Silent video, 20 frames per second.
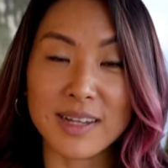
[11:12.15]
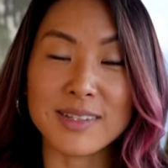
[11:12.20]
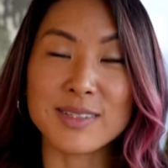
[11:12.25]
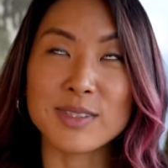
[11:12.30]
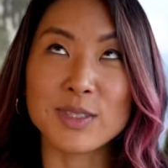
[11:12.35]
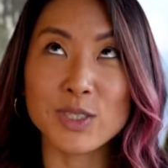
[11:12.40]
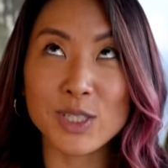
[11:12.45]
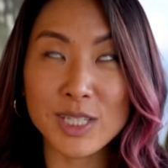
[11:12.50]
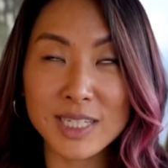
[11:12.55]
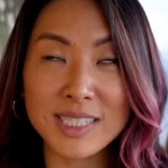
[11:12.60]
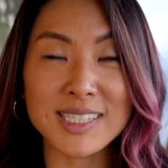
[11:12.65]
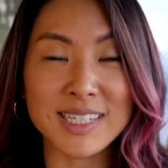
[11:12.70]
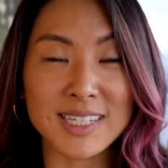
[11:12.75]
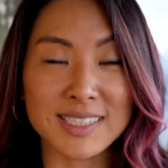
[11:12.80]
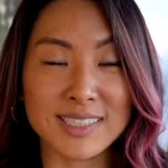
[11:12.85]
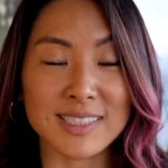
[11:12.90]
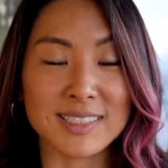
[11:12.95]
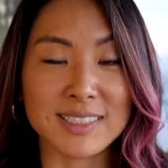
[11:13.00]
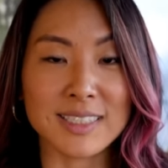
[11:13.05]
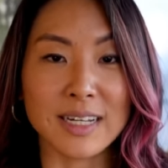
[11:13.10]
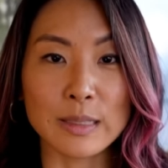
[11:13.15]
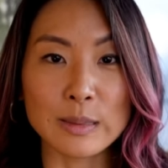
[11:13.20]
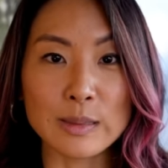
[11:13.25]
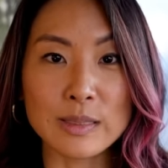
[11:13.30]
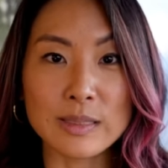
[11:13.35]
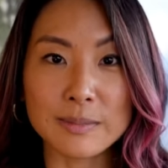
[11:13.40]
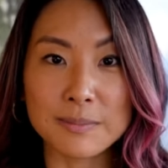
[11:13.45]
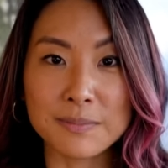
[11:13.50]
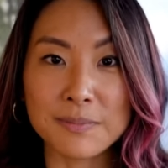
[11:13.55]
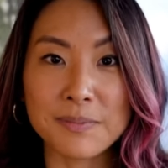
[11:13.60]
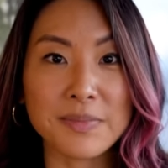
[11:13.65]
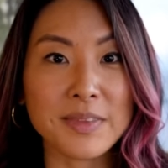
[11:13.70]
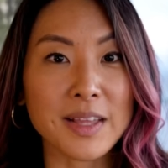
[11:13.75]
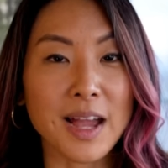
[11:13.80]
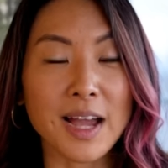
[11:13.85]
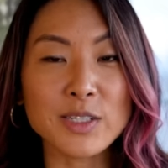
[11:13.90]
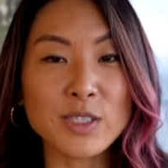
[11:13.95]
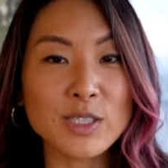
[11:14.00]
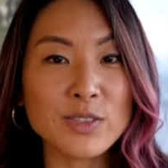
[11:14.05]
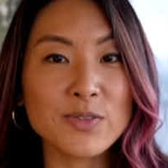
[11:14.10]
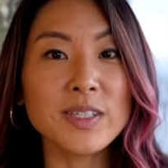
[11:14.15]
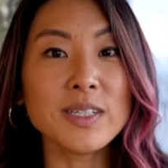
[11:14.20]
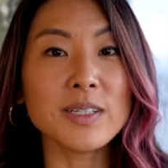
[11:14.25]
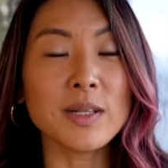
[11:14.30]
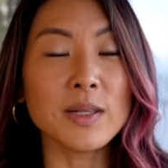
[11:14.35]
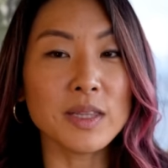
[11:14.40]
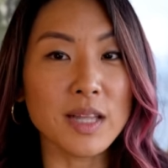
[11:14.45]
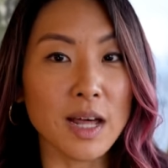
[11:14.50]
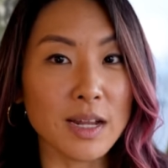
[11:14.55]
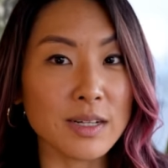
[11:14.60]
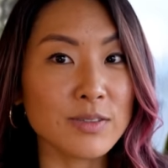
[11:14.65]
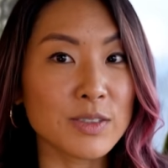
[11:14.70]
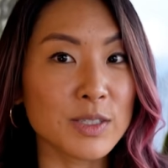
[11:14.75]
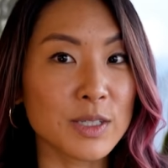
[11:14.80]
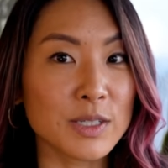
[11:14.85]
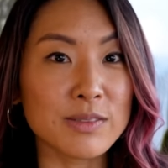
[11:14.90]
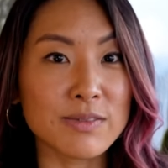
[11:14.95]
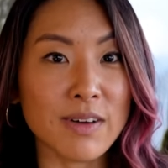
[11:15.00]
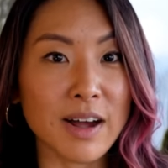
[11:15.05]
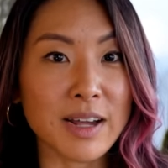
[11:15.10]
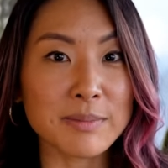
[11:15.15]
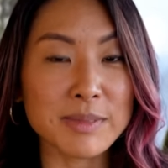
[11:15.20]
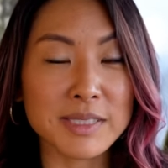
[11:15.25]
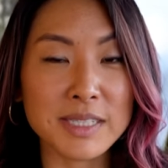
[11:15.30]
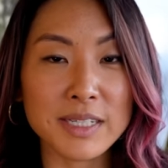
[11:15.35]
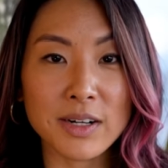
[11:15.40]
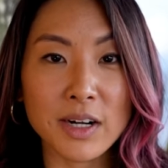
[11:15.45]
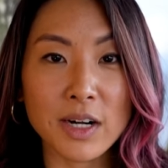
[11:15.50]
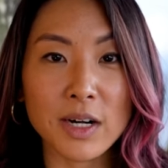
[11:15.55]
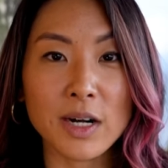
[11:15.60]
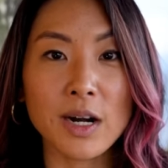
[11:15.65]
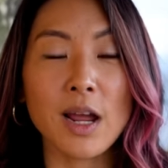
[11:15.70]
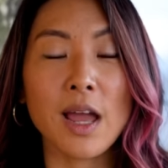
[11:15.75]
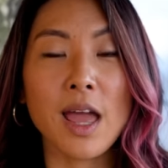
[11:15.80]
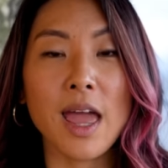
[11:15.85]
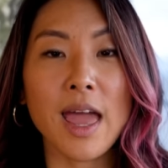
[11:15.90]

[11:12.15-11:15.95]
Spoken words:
As cheesy as it sounds, I just feel a lot of good vibes here.